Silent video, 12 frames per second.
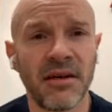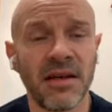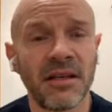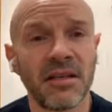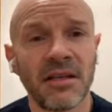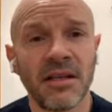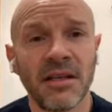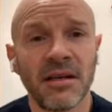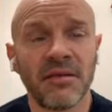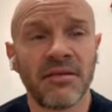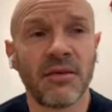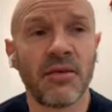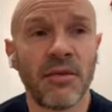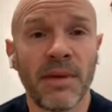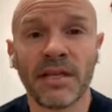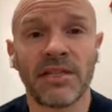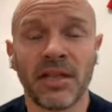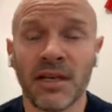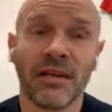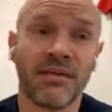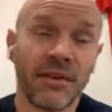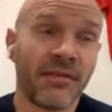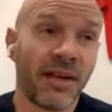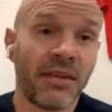error for
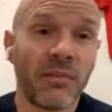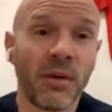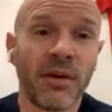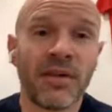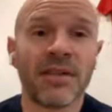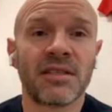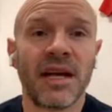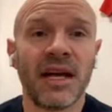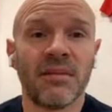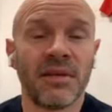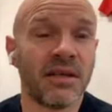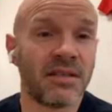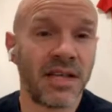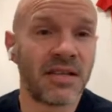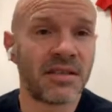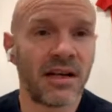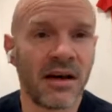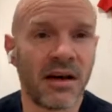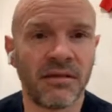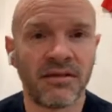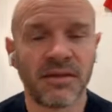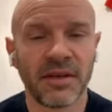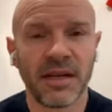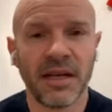Liverpool in this game at centre
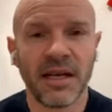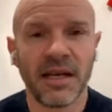half,